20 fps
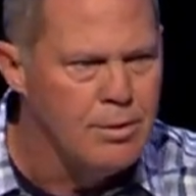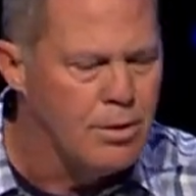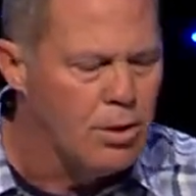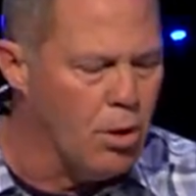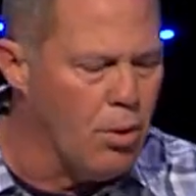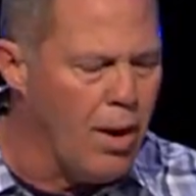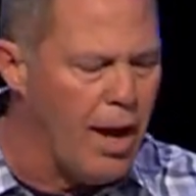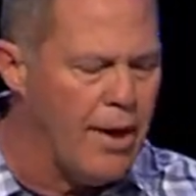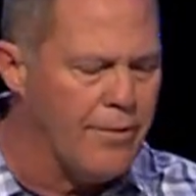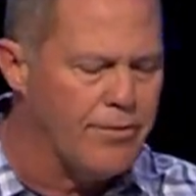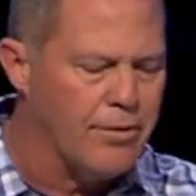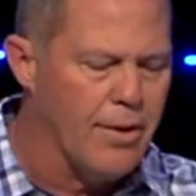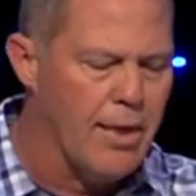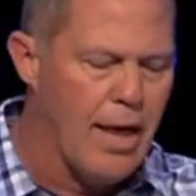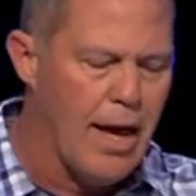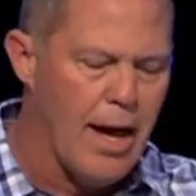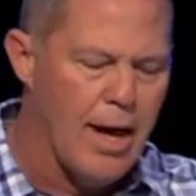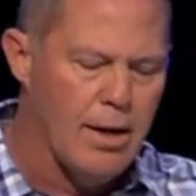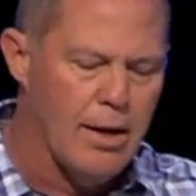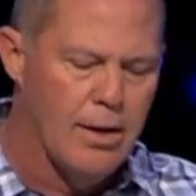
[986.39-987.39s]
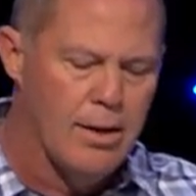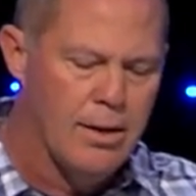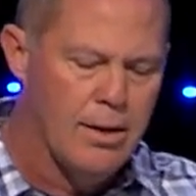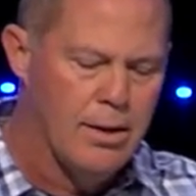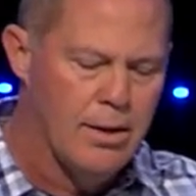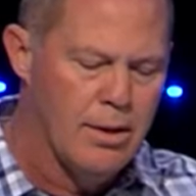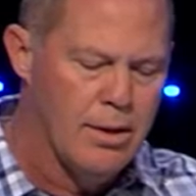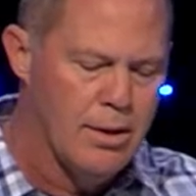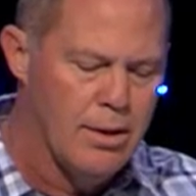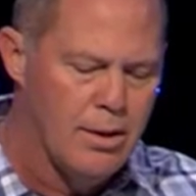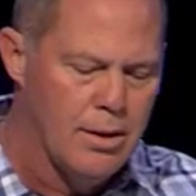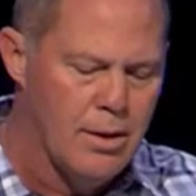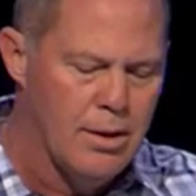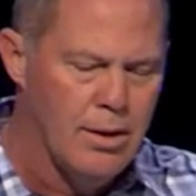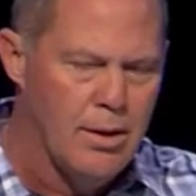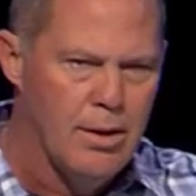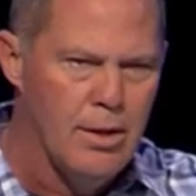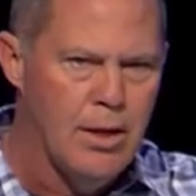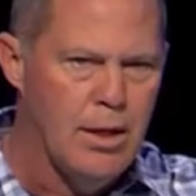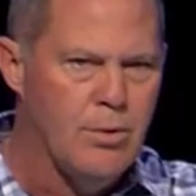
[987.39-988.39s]
Go after that.
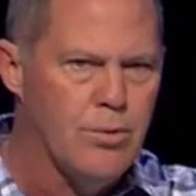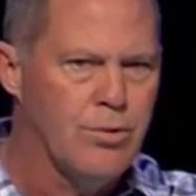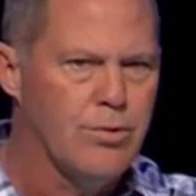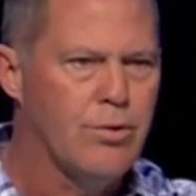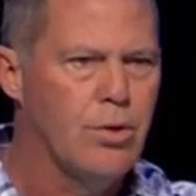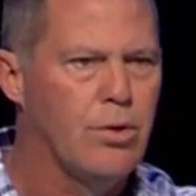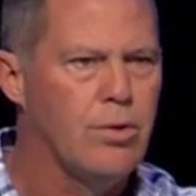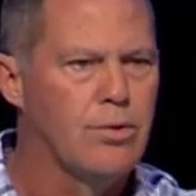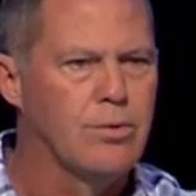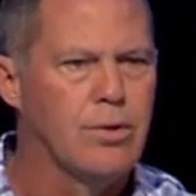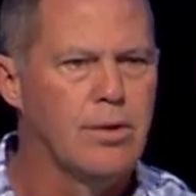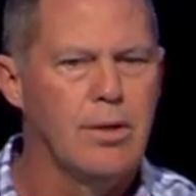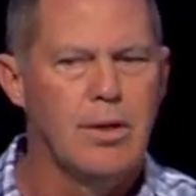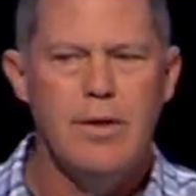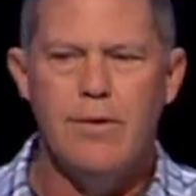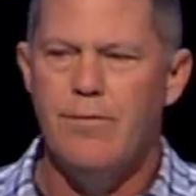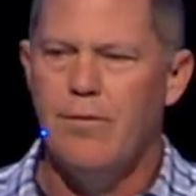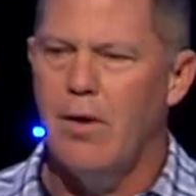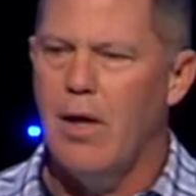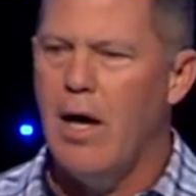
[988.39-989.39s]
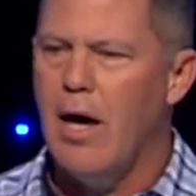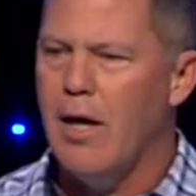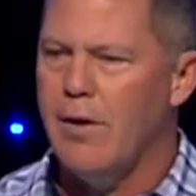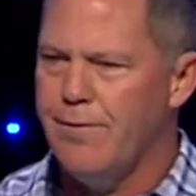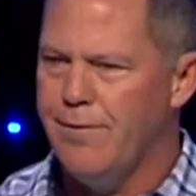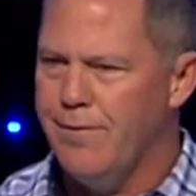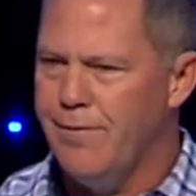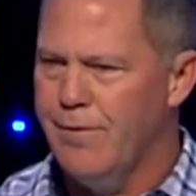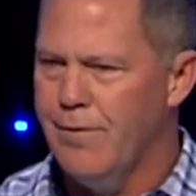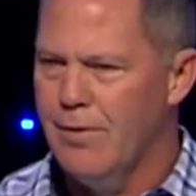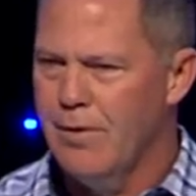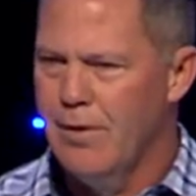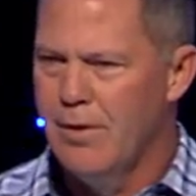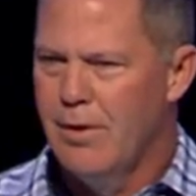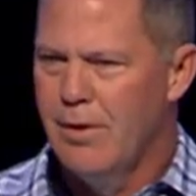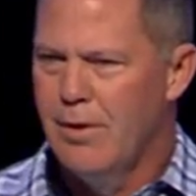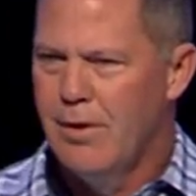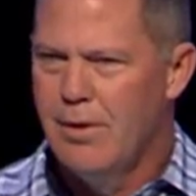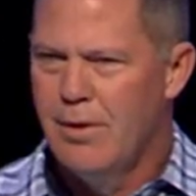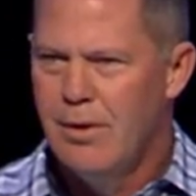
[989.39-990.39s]
He was told to live life
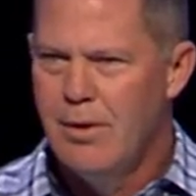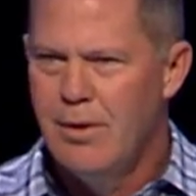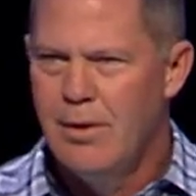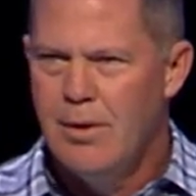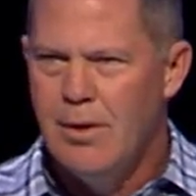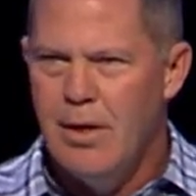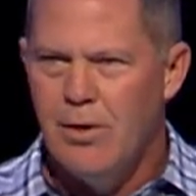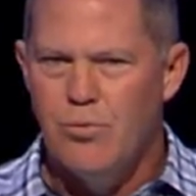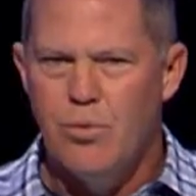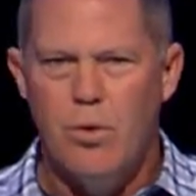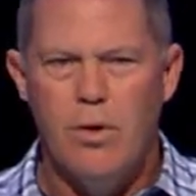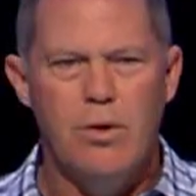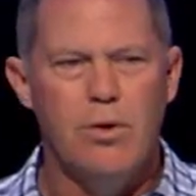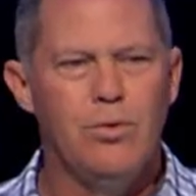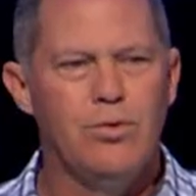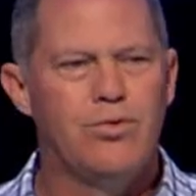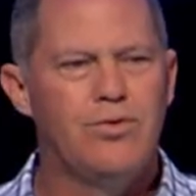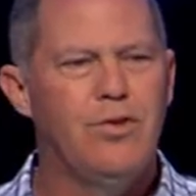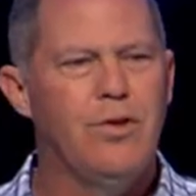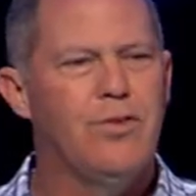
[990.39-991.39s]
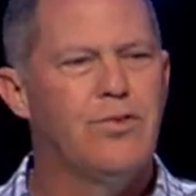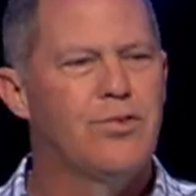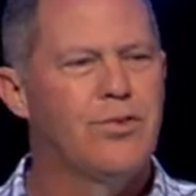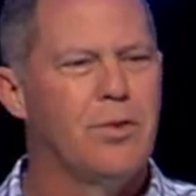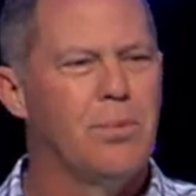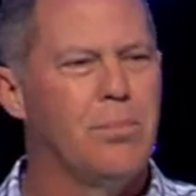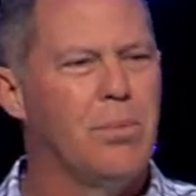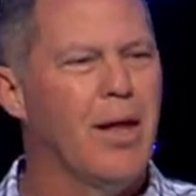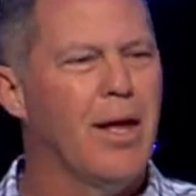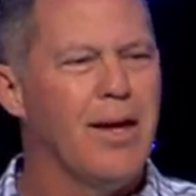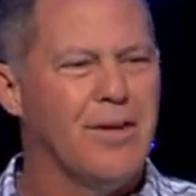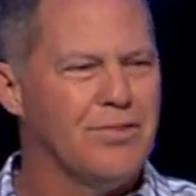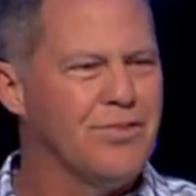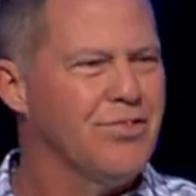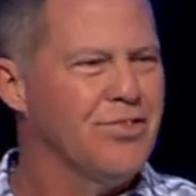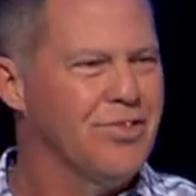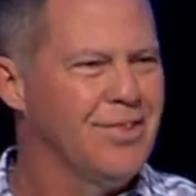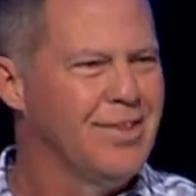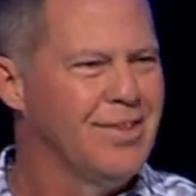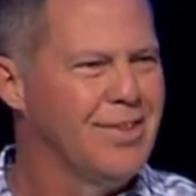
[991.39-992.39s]
as one who seeks to
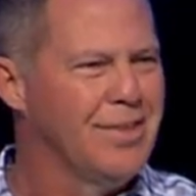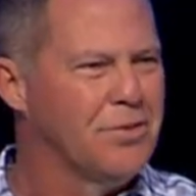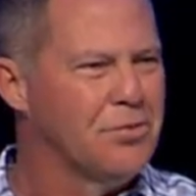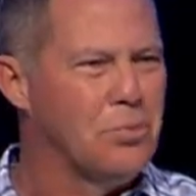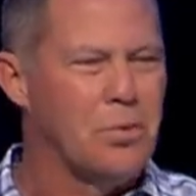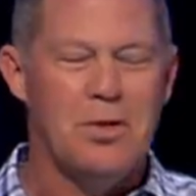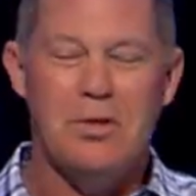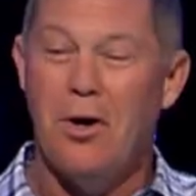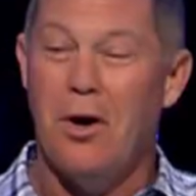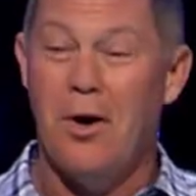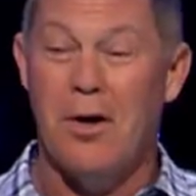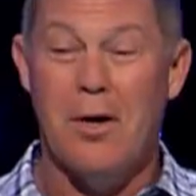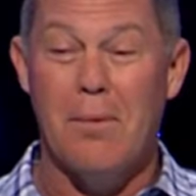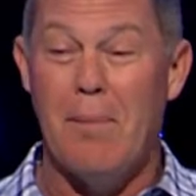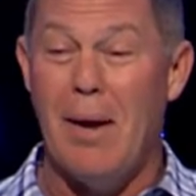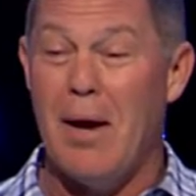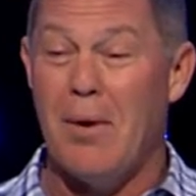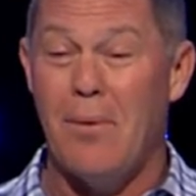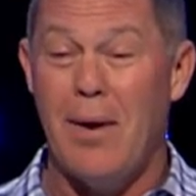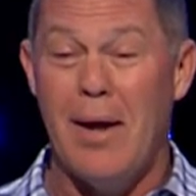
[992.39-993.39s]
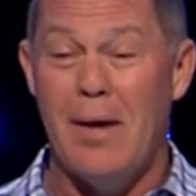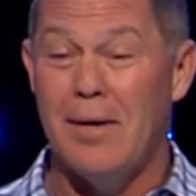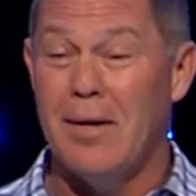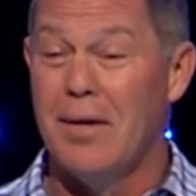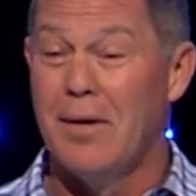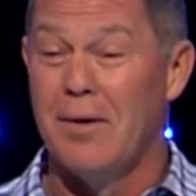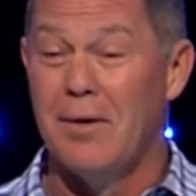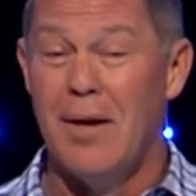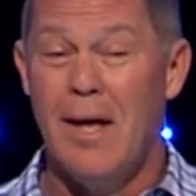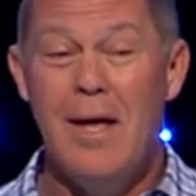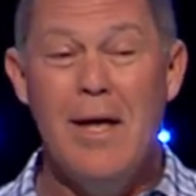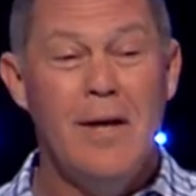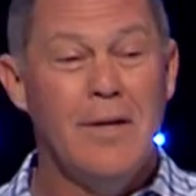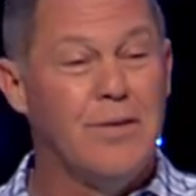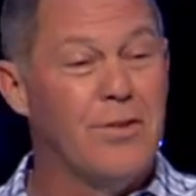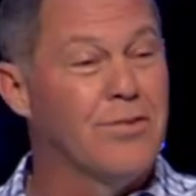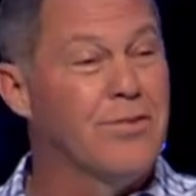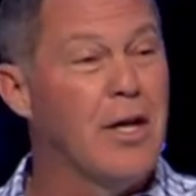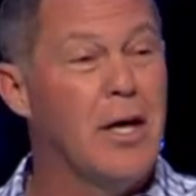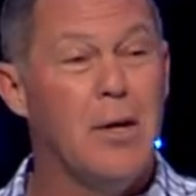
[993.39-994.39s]
bless, as we talk about around here,
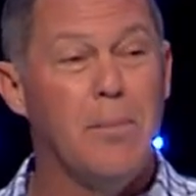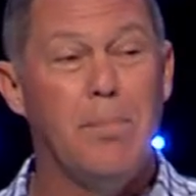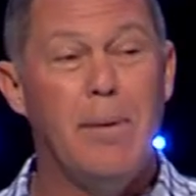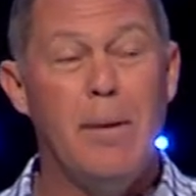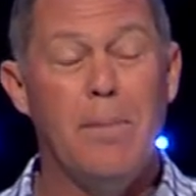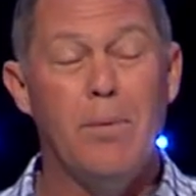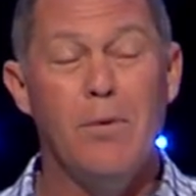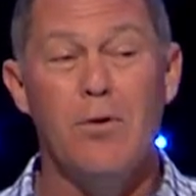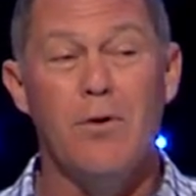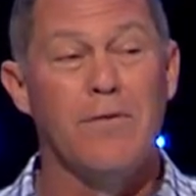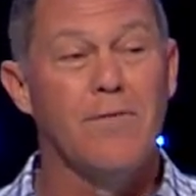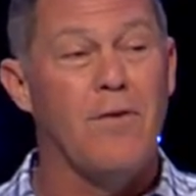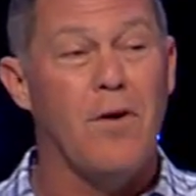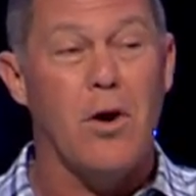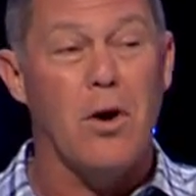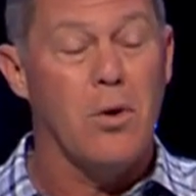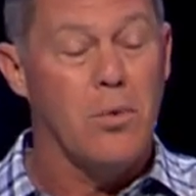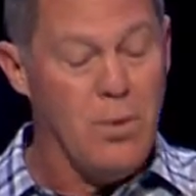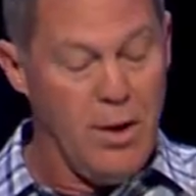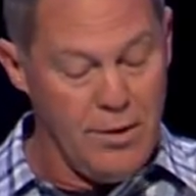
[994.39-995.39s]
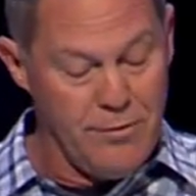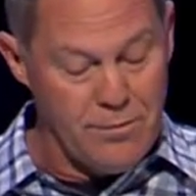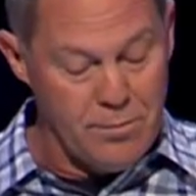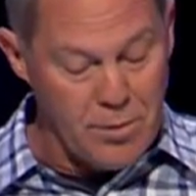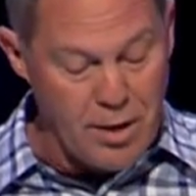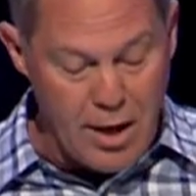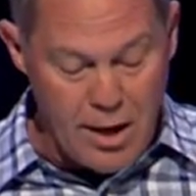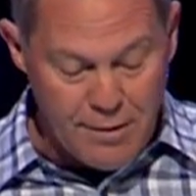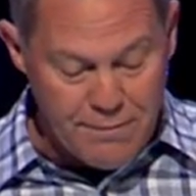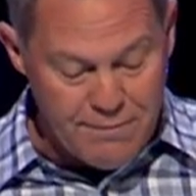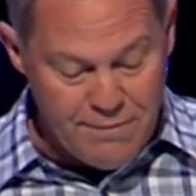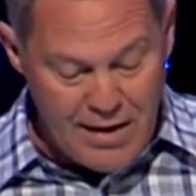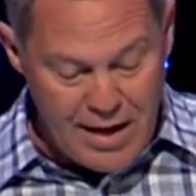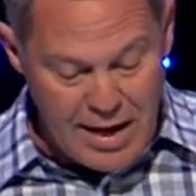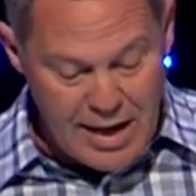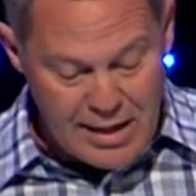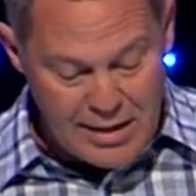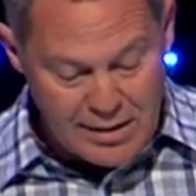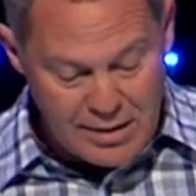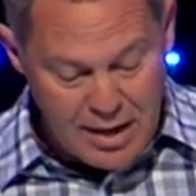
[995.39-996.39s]
just to help people who are far away from God
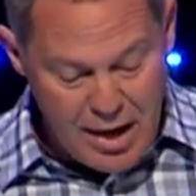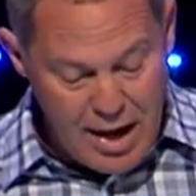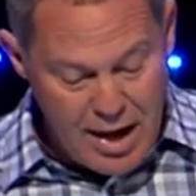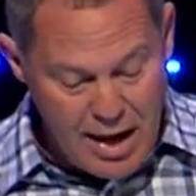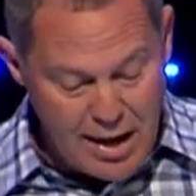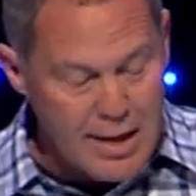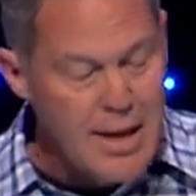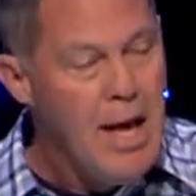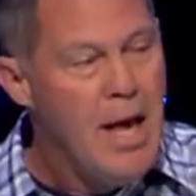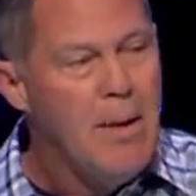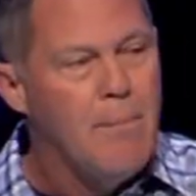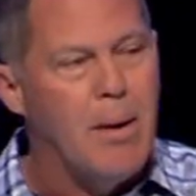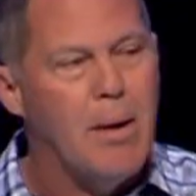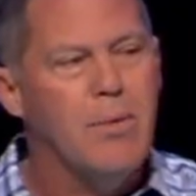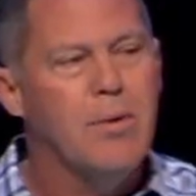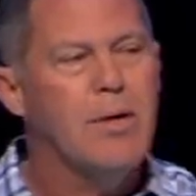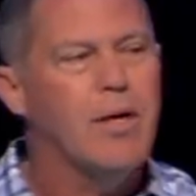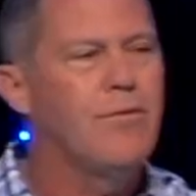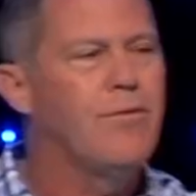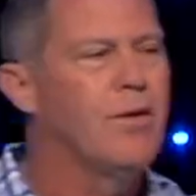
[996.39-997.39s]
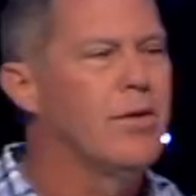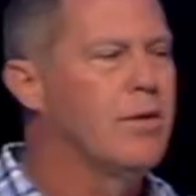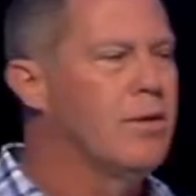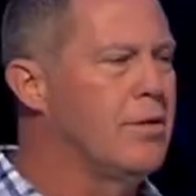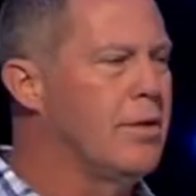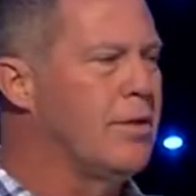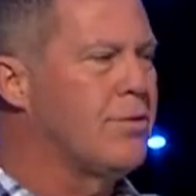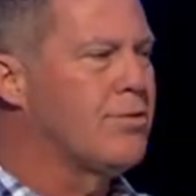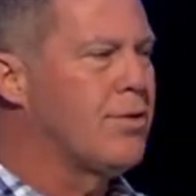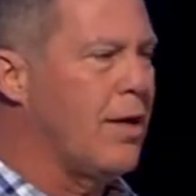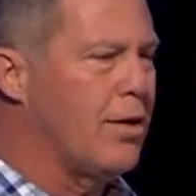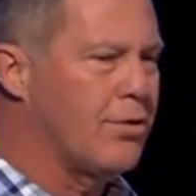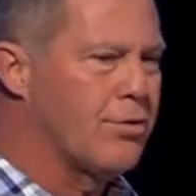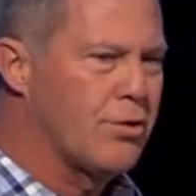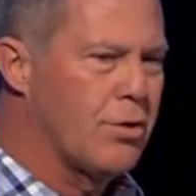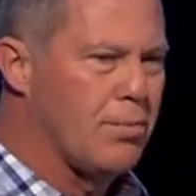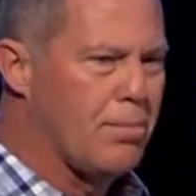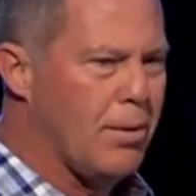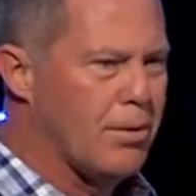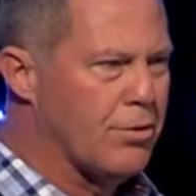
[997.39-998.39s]
find God. But I want to give you a little insider
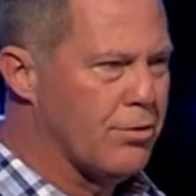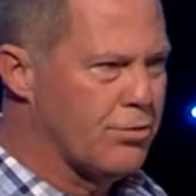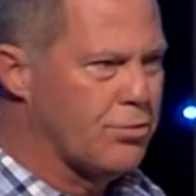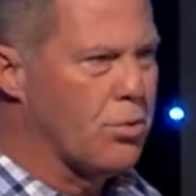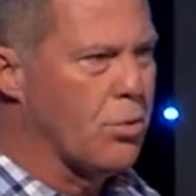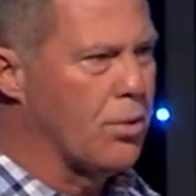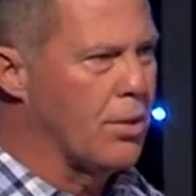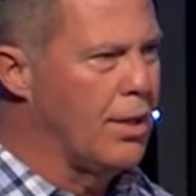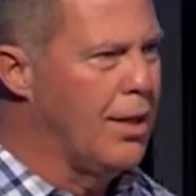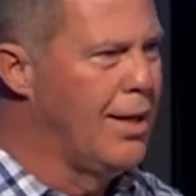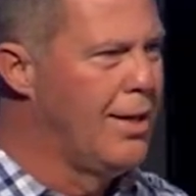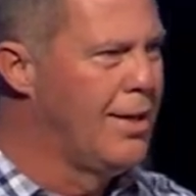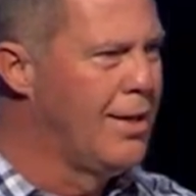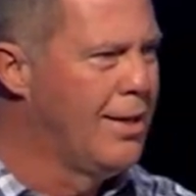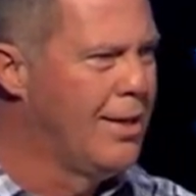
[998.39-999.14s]
scoop on the story